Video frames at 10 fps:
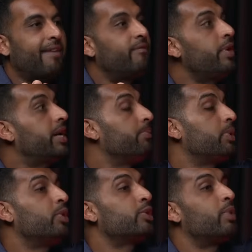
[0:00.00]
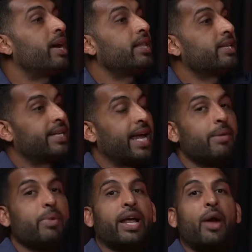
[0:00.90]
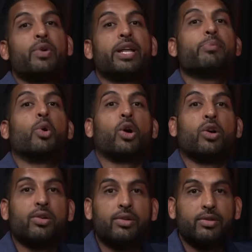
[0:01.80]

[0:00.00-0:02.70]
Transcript: Every computer is running the same accounting book.